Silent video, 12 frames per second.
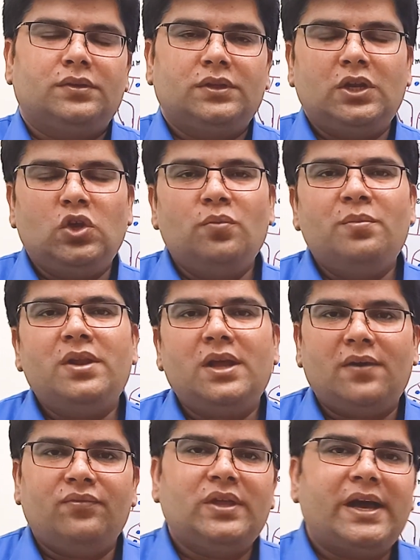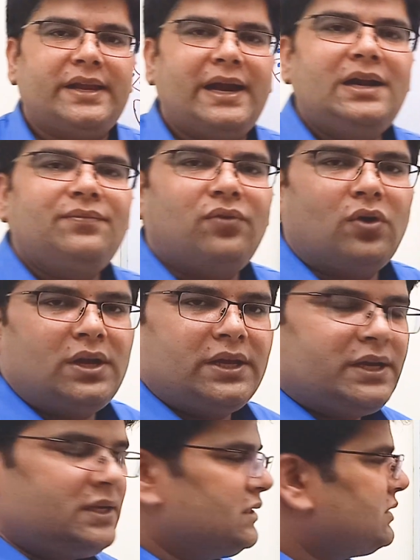The lumen of thyroid
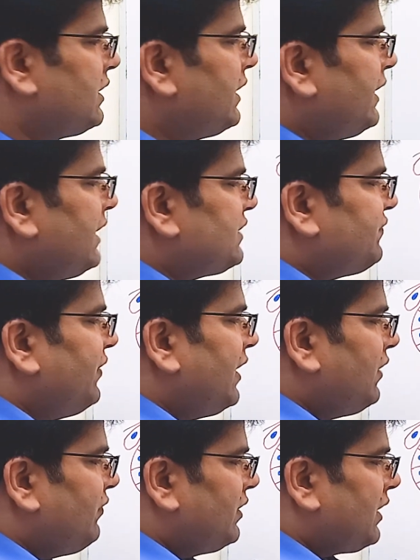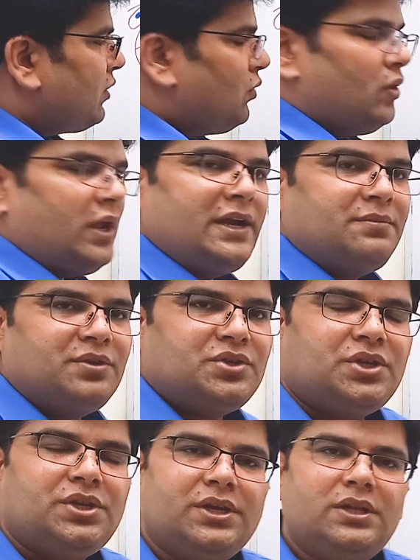follicles is filled with a colloid
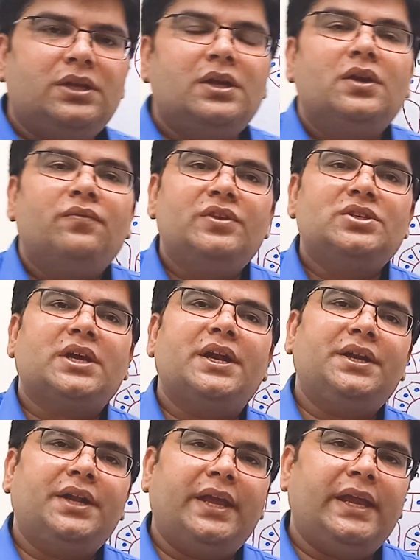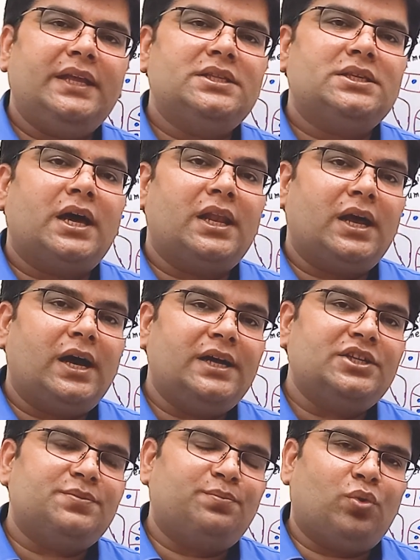material which contains a
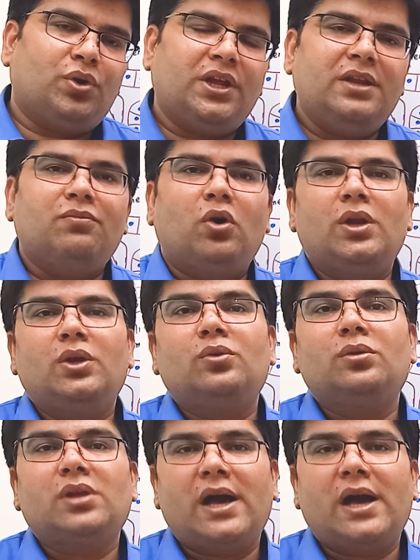large protein molecule